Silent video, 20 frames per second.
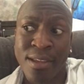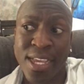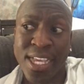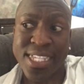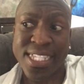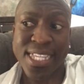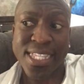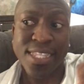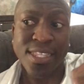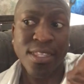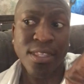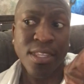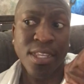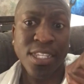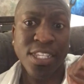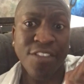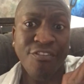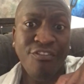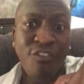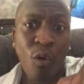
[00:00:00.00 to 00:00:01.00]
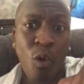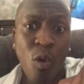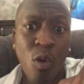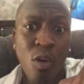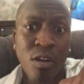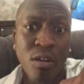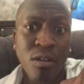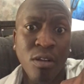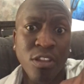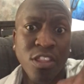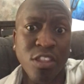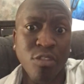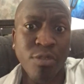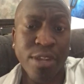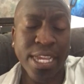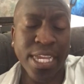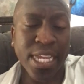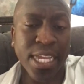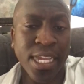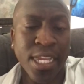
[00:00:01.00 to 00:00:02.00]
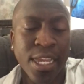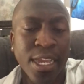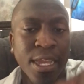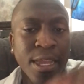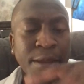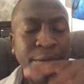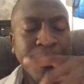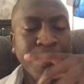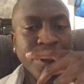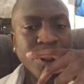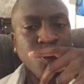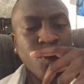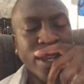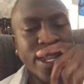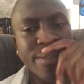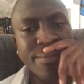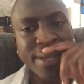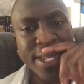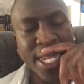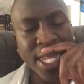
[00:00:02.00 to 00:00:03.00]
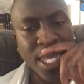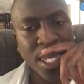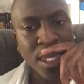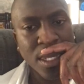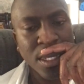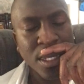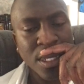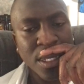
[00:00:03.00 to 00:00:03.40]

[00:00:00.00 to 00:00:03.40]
Is it 4 or 3? Because, wait a minute.